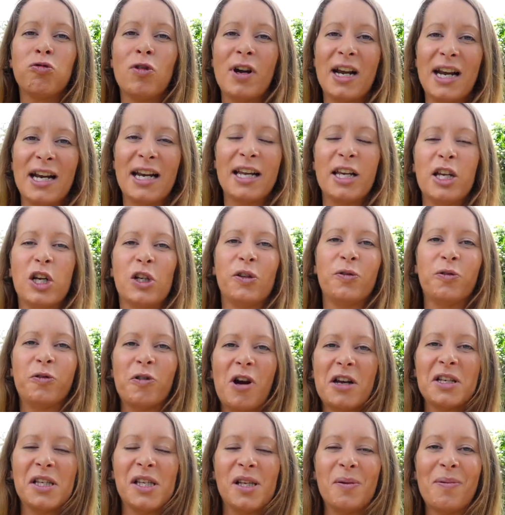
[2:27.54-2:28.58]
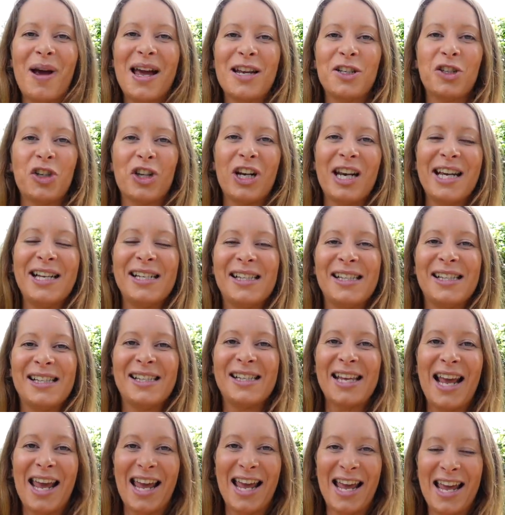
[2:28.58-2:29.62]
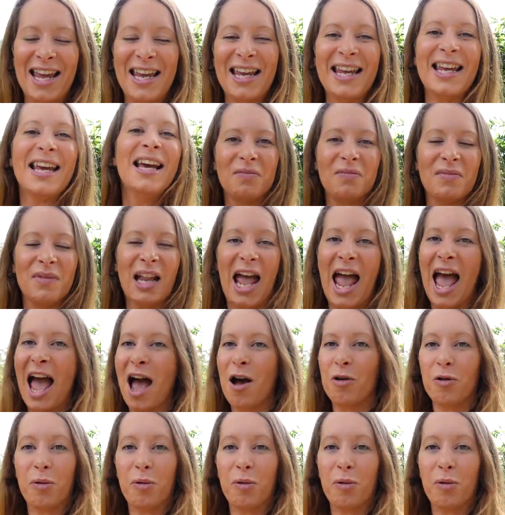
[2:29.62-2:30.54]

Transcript: really good for us to actually see how